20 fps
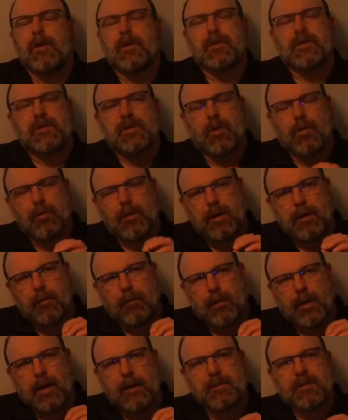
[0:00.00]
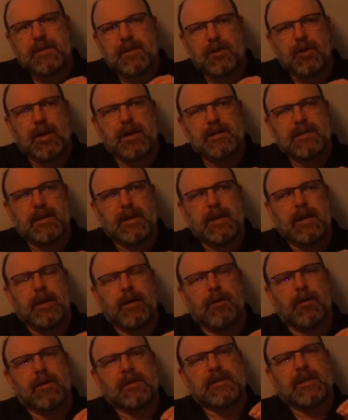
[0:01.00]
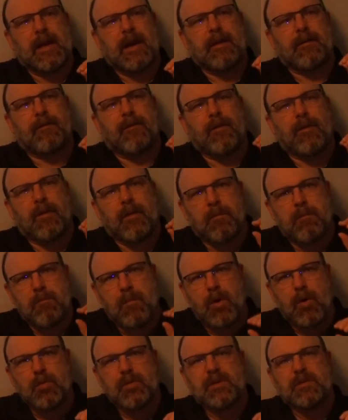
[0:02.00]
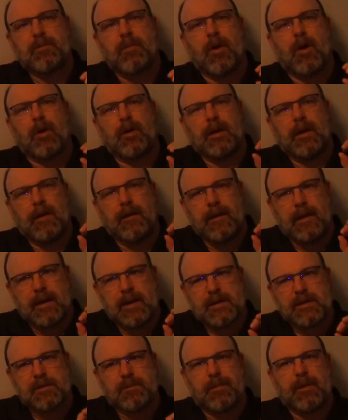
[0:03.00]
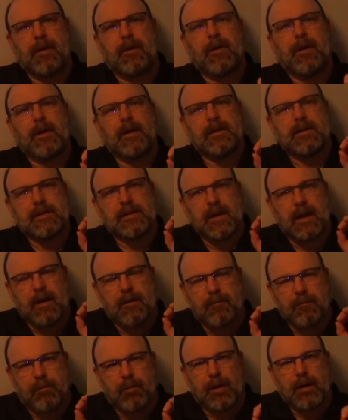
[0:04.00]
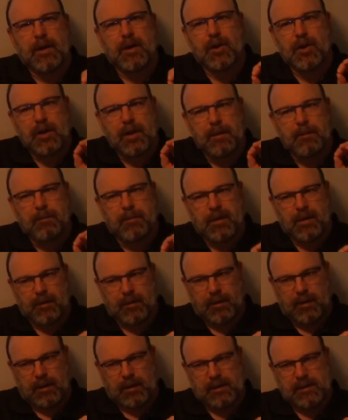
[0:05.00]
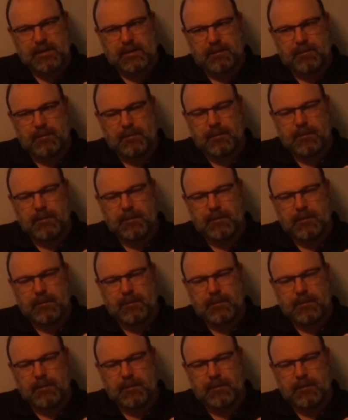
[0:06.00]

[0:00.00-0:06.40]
so what I'm suggesting here is that for the most part in the experience of British imperialism,